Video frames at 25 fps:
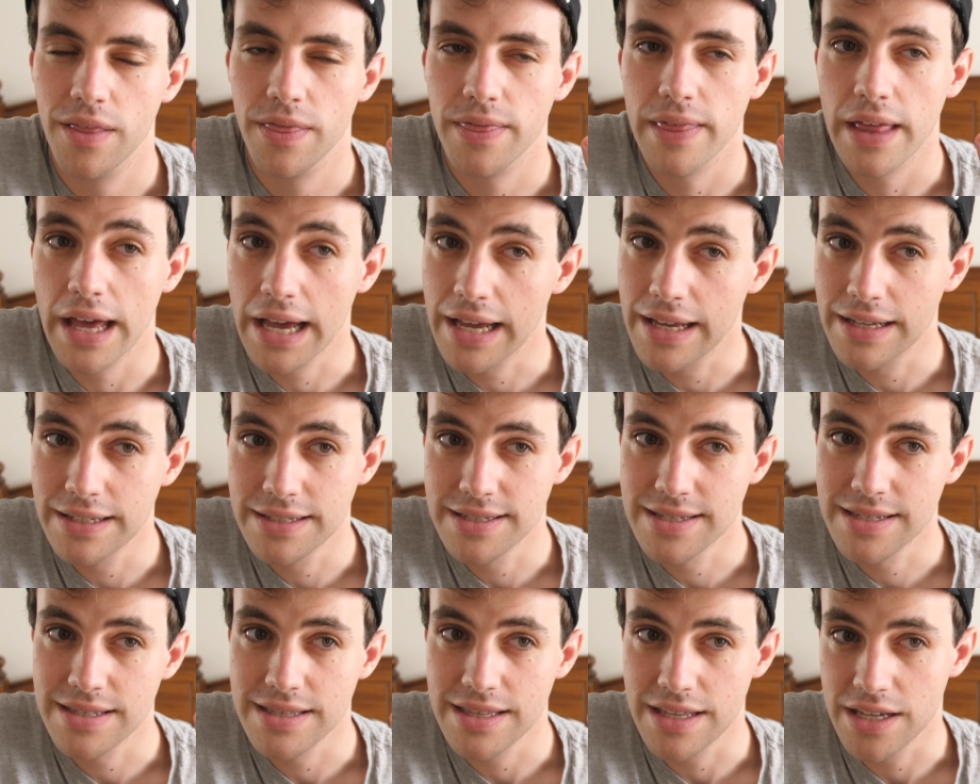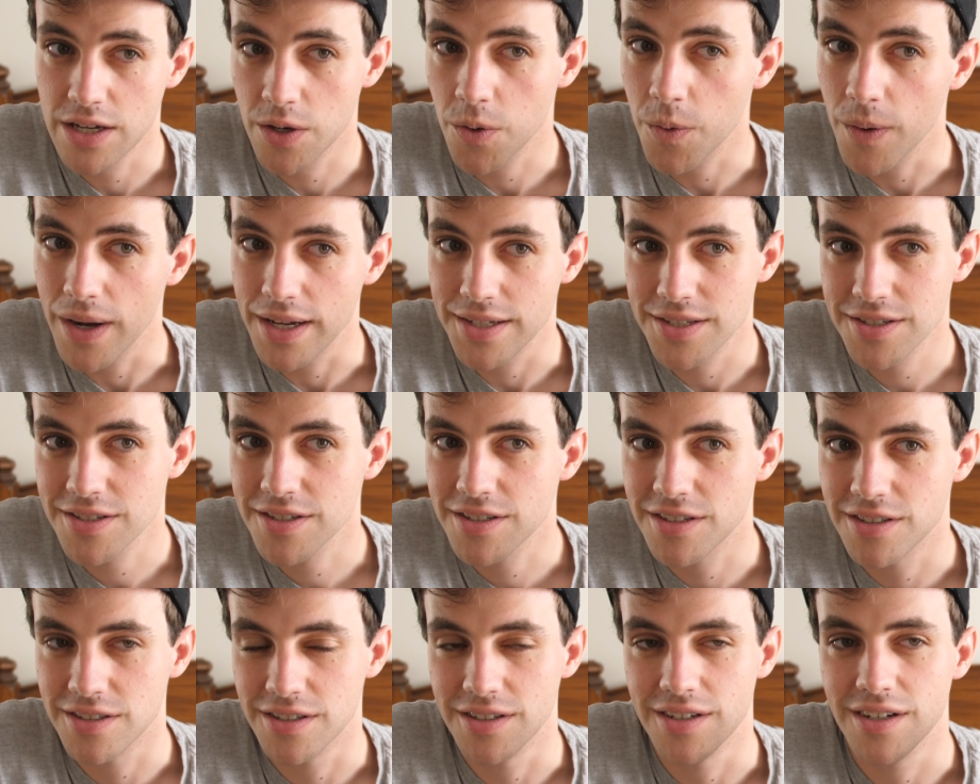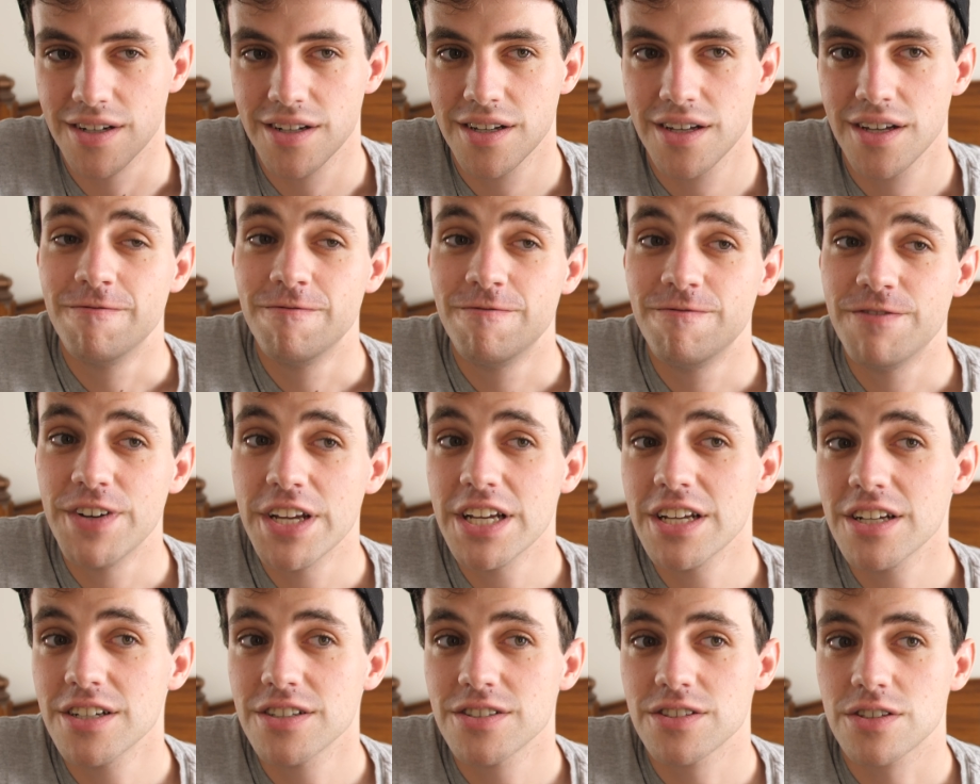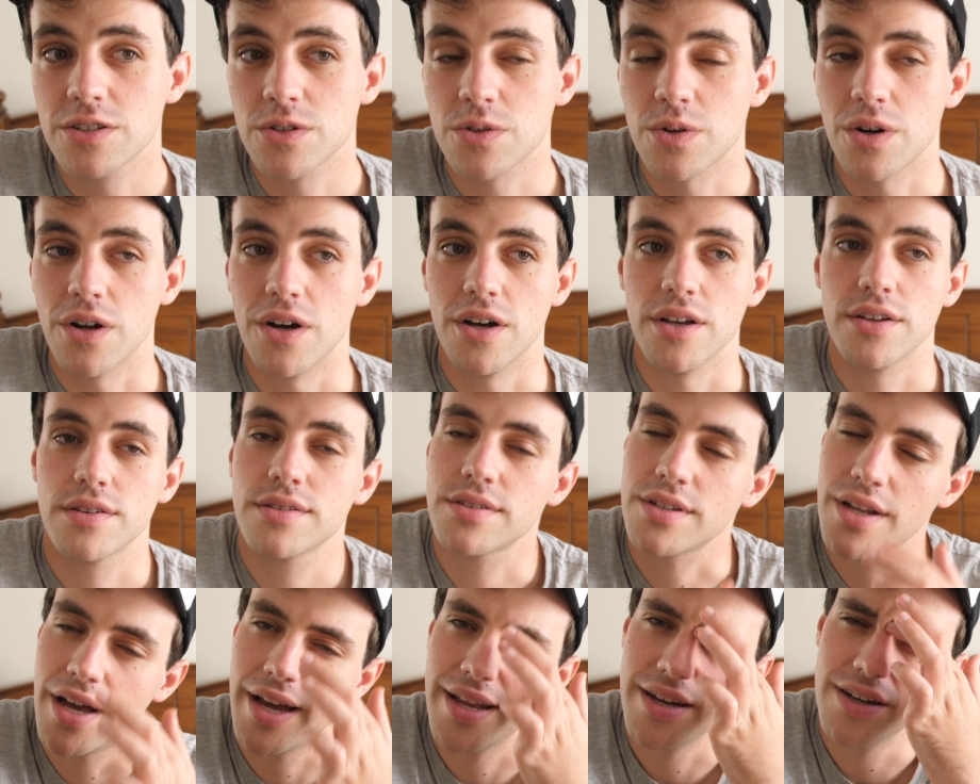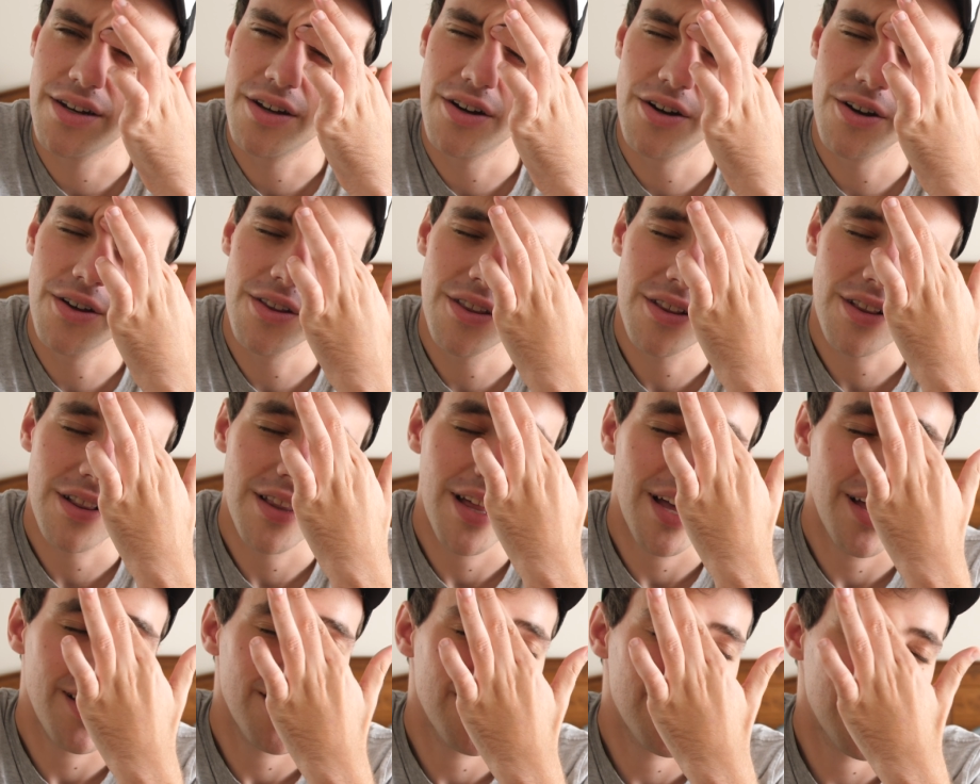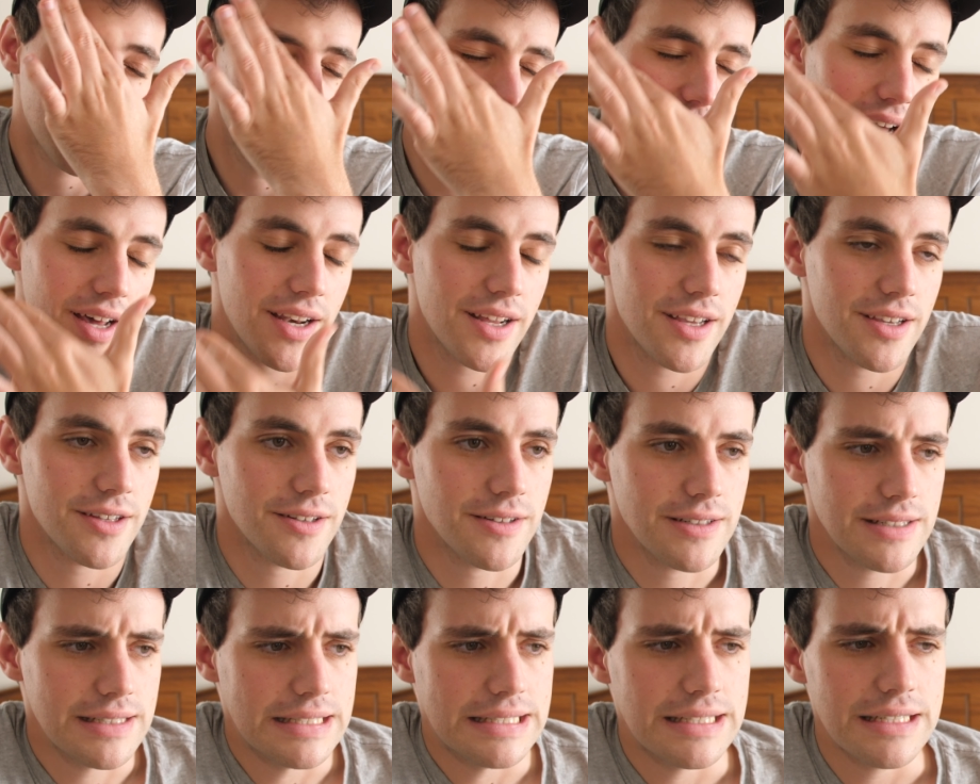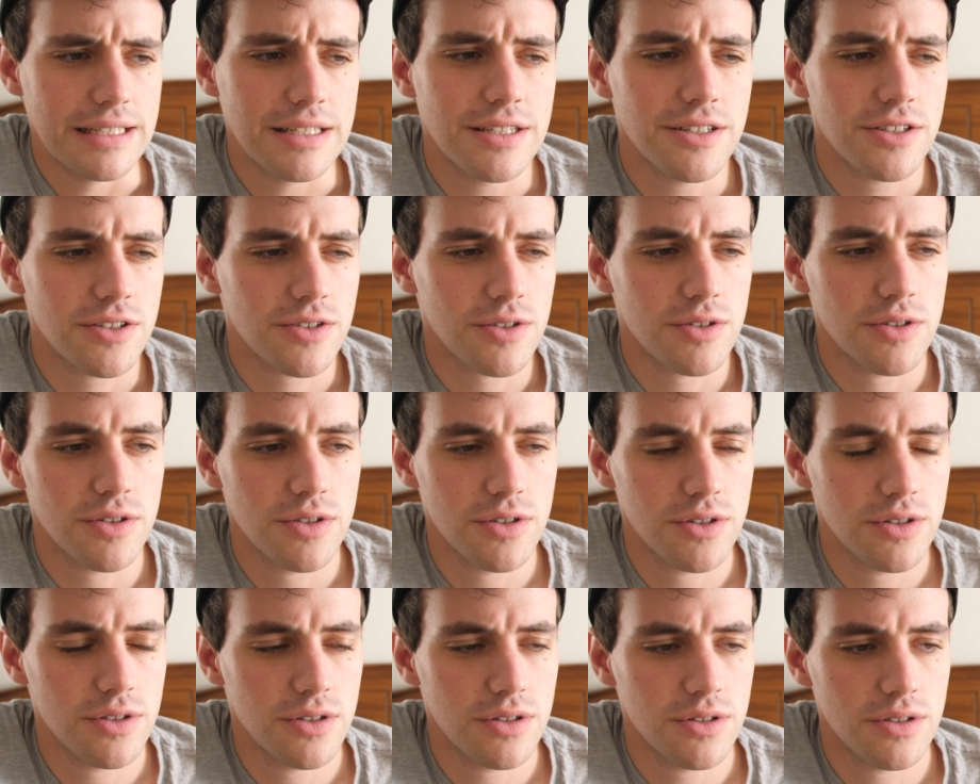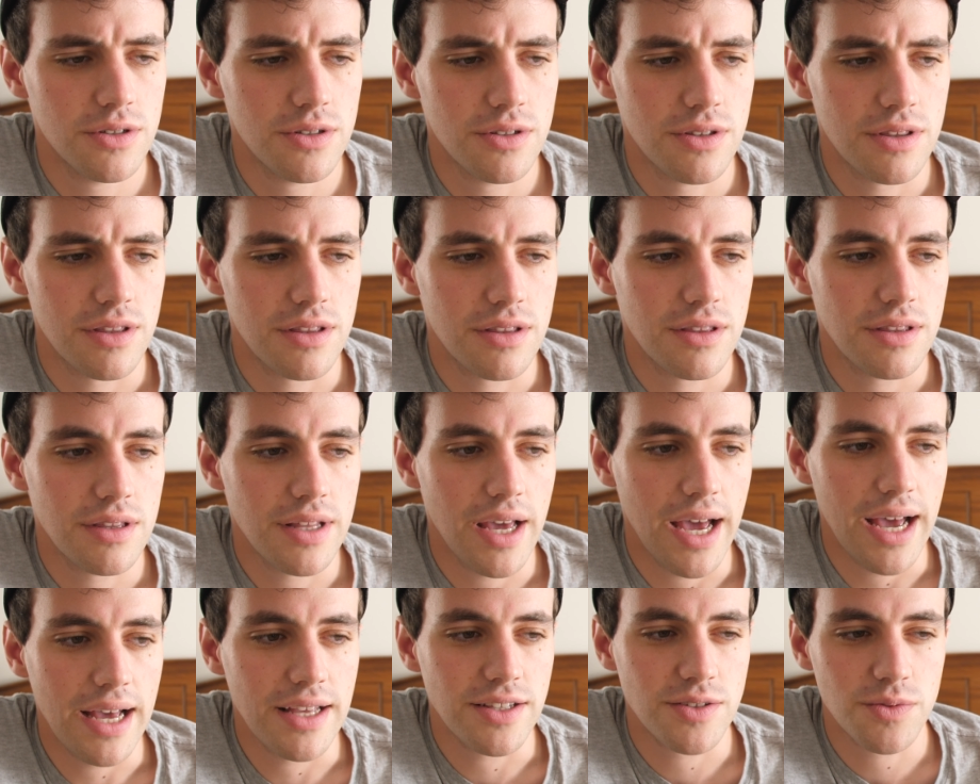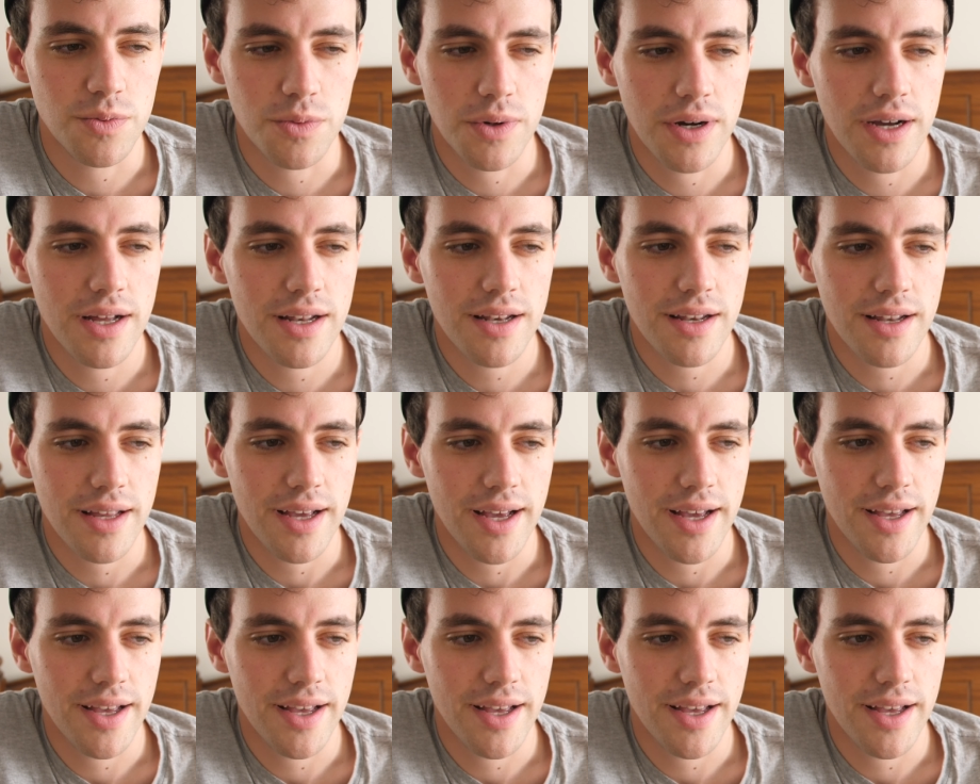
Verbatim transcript: That is the question. Fingers crossed. I know The Last Guardian didn't do as well